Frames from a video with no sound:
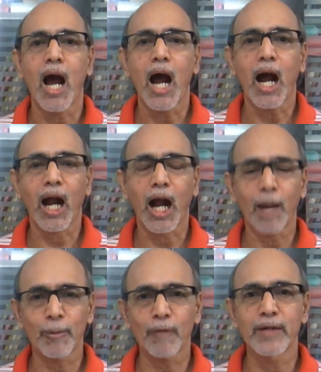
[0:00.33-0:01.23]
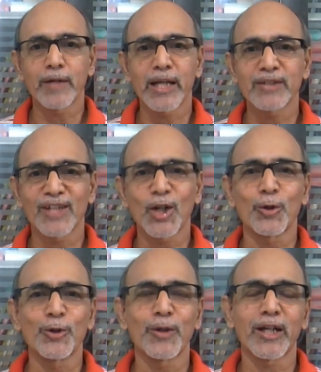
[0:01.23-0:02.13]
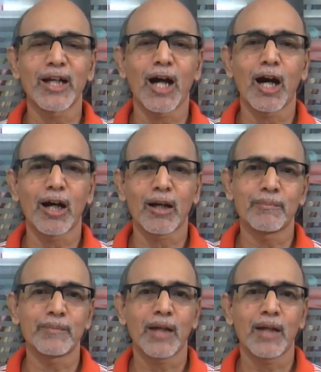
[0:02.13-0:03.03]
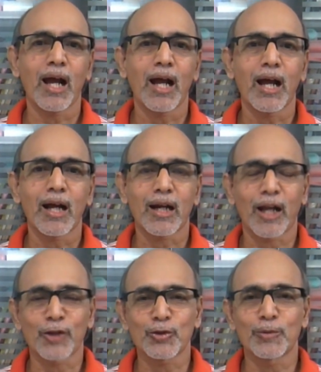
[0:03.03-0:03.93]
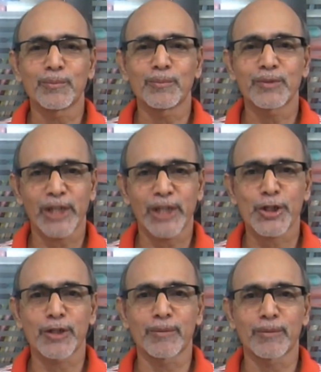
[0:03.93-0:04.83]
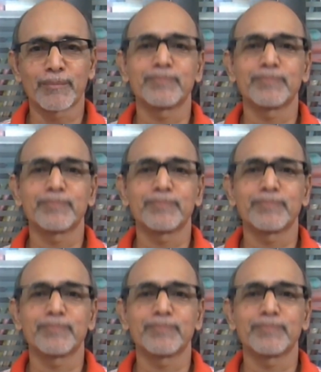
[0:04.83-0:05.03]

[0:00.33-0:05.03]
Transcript: A couple of days ago during a classroom session,